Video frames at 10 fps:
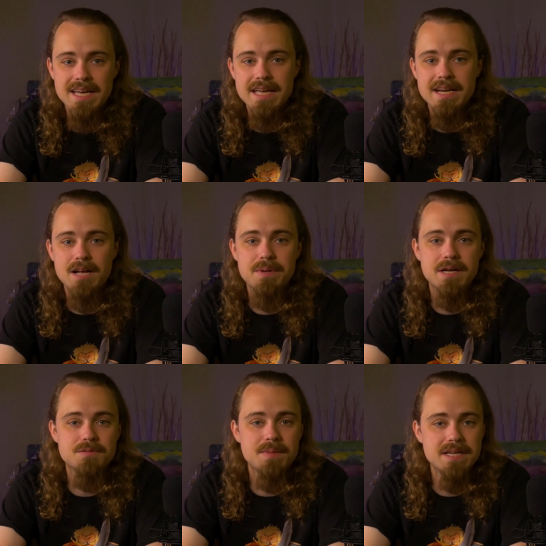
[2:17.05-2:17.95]
in helping
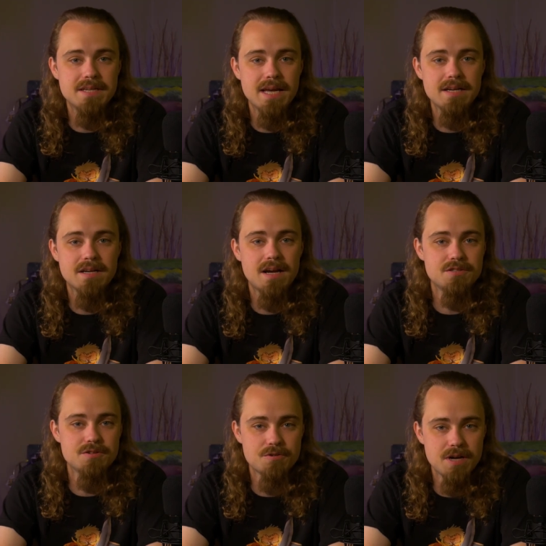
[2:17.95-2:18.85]
us maintain
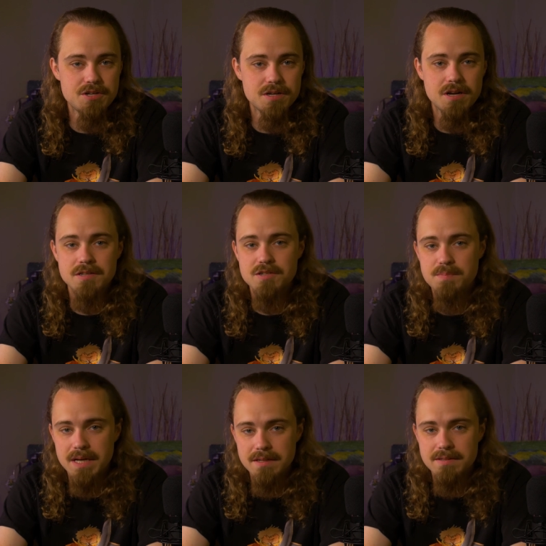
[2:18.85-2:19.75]
concentration on
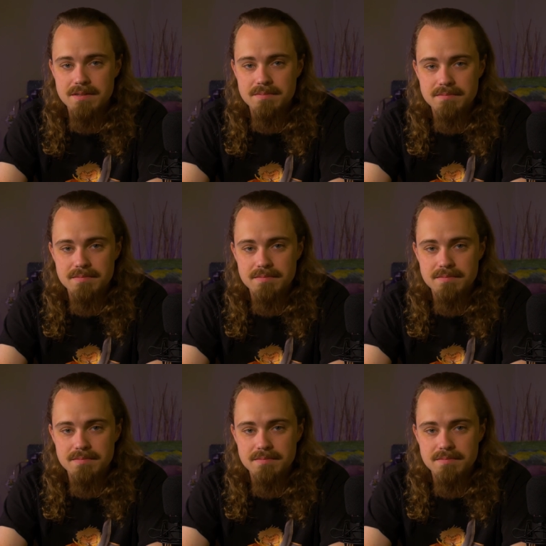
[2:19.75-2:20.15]
spells.